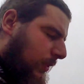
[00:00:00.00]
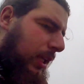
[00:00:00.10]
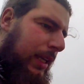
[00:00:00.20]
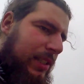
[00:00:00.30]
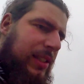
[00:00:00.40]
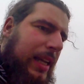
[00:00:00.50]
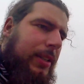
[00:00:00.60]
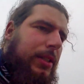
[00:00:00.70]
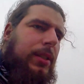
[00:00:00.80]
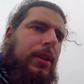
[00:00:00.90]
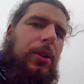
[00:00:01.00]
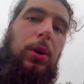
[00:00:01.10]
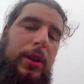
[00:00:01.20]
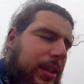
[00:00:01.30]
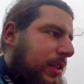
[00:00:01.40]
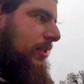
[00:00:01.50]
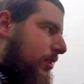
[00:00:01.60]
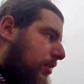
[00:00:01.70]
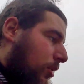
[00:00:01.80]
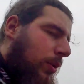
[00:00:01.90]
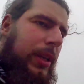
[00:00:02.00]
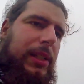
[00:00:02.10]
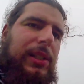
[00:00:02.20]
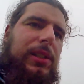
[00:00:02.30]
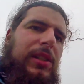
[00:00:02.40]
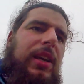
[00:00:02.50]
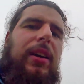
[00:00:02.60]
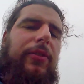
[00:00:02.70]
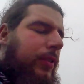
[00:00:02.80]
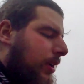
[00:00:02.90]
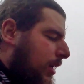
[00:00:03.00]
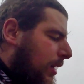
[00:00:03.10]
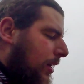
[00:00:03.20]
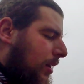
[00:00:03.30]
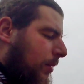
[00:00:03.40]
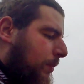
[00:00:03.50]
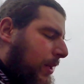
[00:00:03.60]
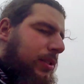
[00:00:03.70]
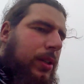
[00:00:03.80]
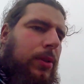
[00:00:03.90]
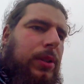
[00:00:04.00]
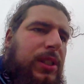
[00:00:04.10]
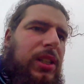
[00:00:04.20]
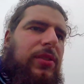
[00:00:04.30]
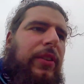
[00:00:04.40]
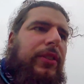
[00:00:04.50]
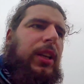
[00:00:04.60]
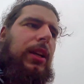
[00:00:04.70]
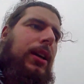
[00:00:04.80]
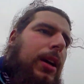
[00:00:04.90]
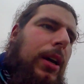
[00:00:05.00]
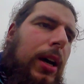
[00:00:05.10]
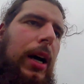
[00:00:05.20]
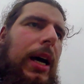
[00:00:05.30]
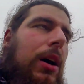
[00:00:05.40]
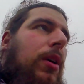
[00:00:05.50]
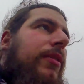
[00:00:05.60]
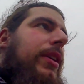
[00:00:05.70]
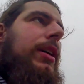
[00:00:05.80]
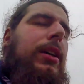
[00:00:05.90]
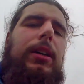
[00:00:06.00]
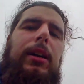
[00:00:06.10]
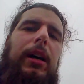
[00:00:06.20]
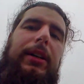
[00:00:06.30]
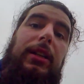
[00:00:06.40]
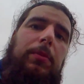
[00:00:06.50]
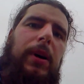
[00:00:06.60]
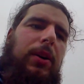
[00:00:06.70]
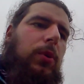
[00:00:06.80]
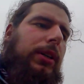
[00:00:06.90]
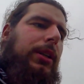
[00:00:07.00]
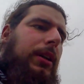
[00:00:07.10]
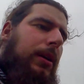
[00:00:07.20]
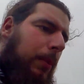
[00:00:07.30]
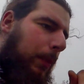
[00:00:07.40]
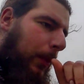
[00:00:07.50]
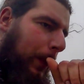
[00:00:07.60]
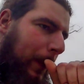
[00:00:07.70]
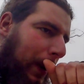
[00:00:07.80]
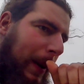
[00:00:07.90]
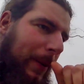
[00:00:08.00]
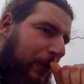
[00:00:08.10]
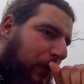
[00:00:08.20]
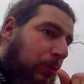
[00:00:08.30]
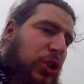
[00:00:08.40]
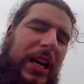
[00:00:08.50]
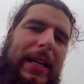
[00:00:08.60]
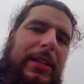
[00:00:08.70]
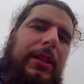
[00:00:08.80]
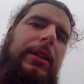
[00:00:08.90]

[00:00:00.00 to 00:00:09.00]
as standard, nor does CFMOTO 650. However, I did buy one from Shad.